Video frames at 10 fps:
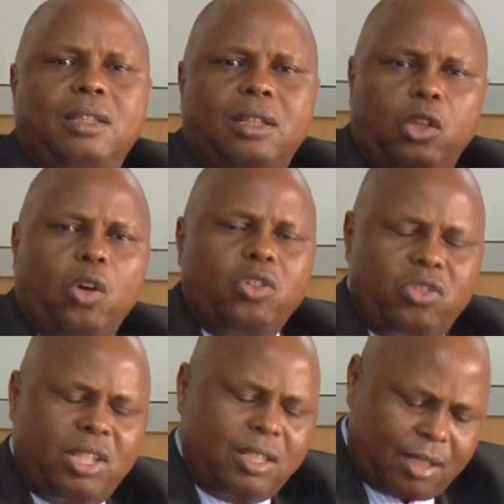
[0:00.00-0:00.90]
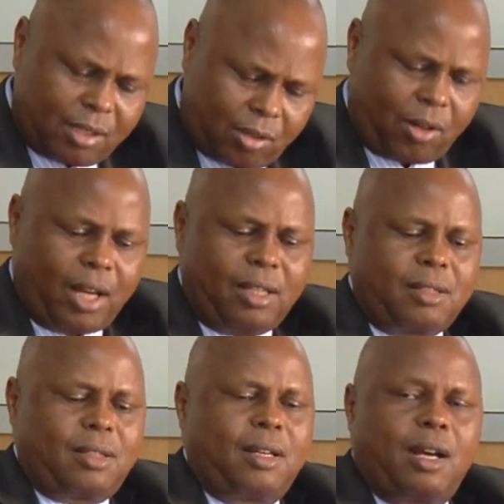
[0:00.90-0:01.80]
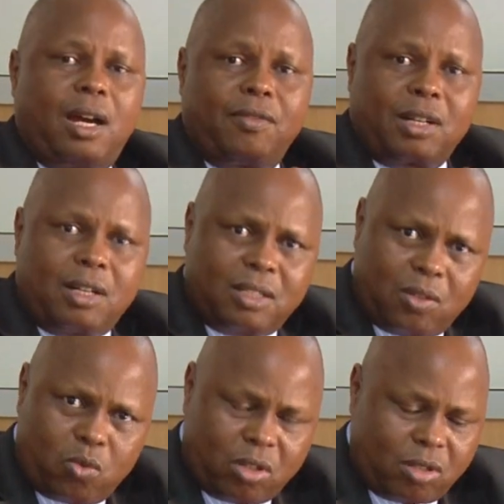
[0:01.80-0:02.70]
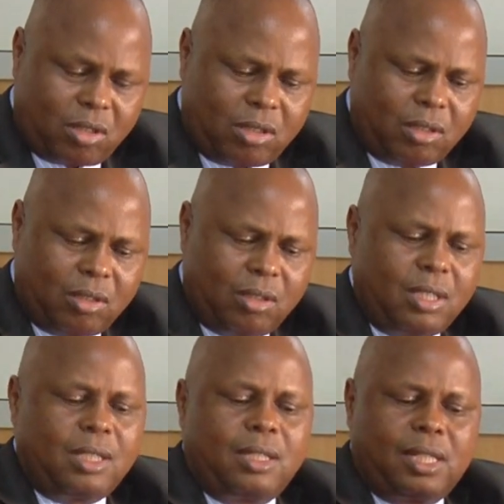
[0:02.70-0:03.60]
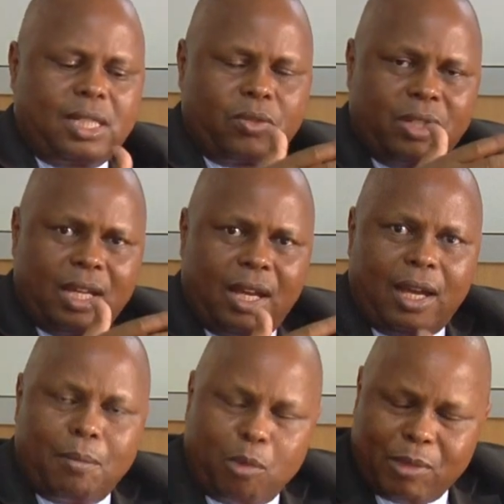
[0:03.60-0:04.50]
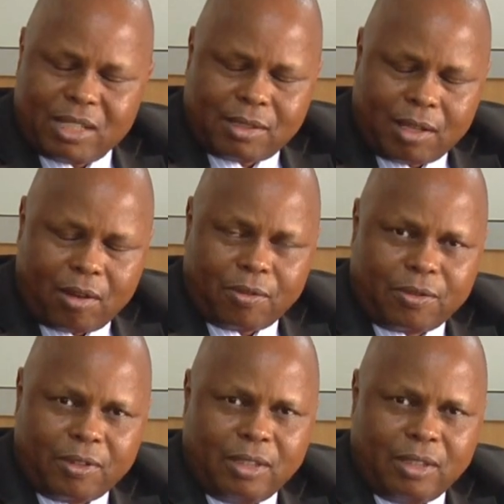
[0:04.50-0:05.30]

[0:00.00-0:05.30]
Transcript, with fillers: Lord Jesus Christ, I've heard the word, and today I humble myself.